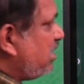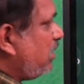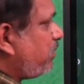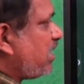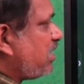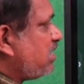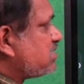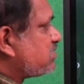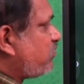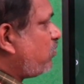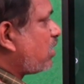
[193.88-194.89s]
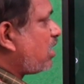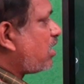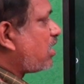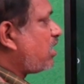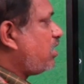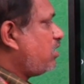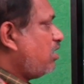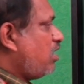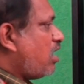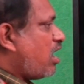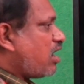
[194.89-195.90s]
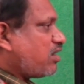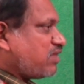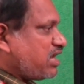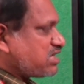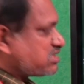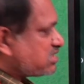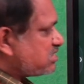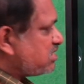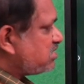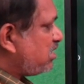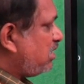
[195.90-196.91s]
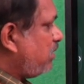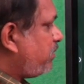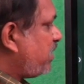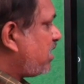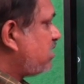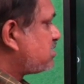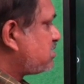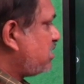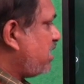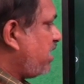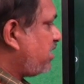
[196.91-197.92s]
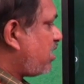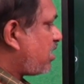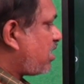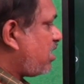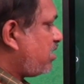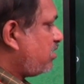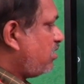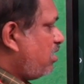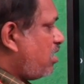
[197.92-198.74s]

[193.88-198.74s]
leap year is 400, and the next century leap year is 800,